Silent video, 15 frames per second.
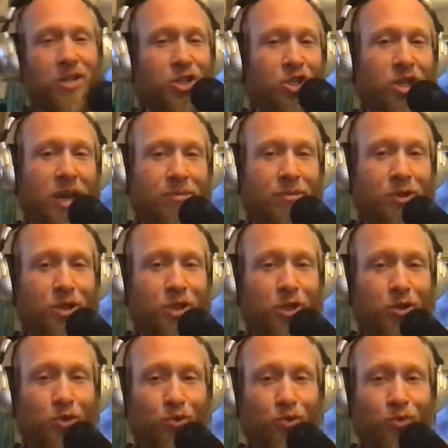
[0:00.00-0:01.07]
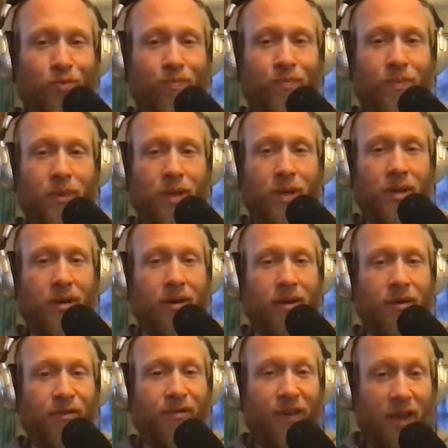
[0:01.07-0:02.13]
Chapter 2.
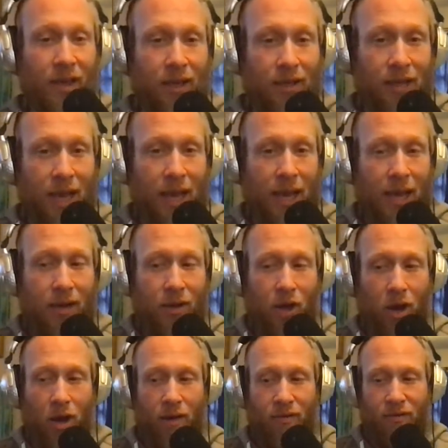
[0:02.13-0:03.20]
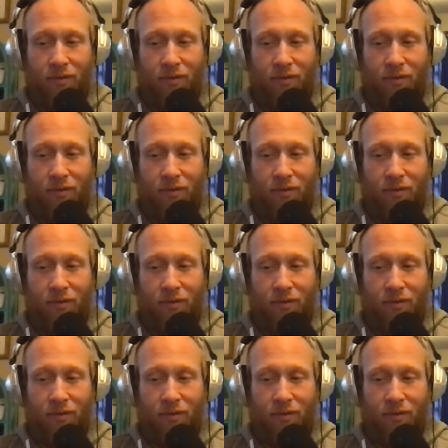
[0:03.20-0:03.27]
Faking the handoff.